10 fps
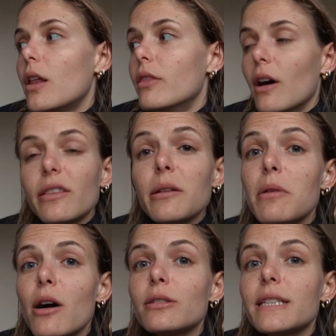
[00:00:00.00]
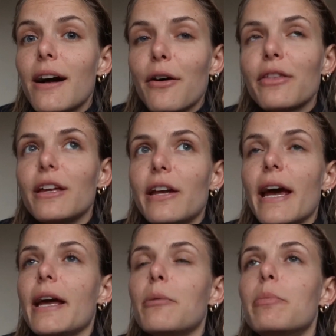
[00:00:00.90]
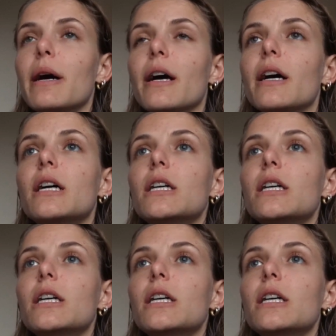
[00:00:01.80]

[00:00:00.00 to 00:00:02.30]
Not the most healthy day, but